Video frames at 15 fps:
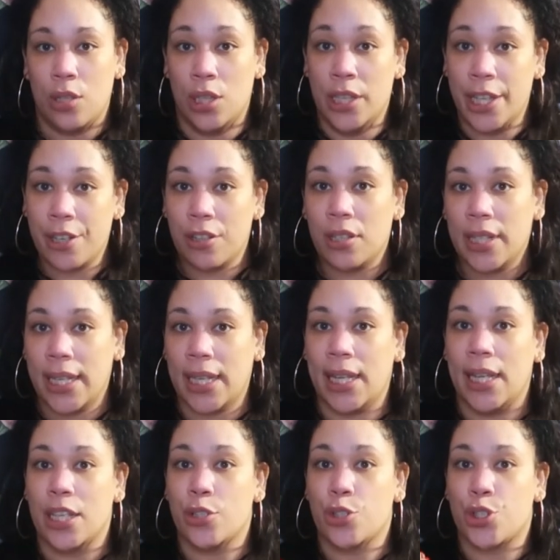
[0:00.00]

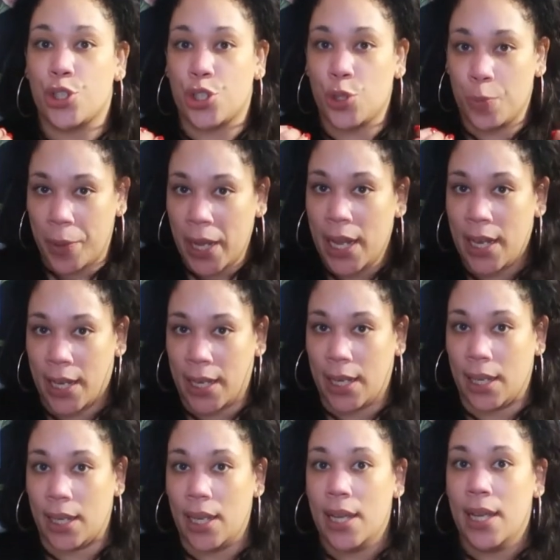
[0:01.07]
literally stupidity
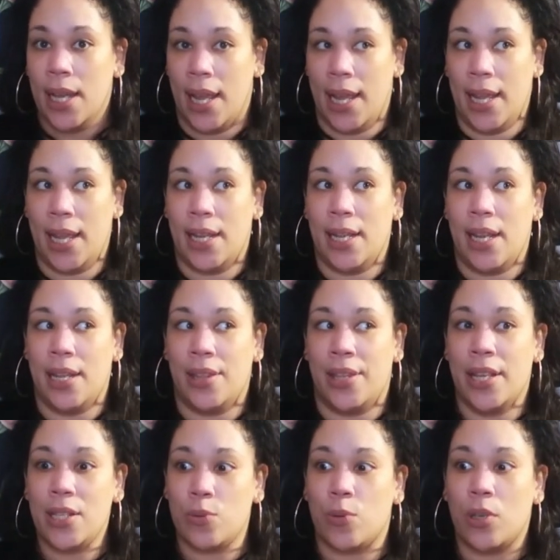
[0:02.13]
and
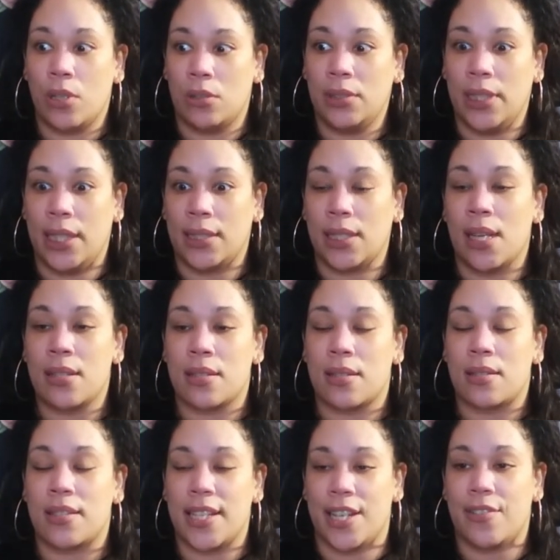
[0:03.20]
this world needs a
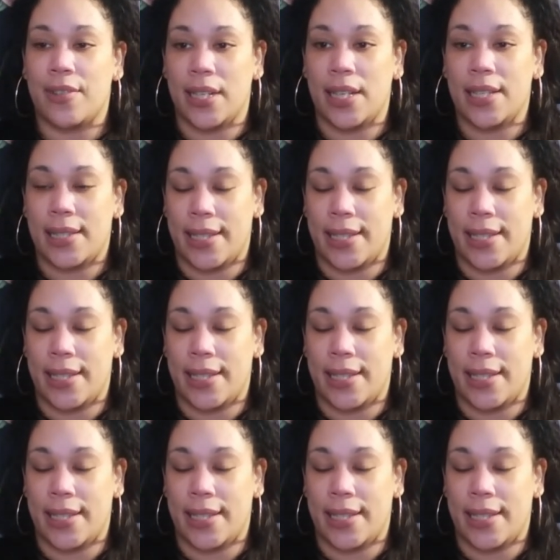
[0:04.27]
serious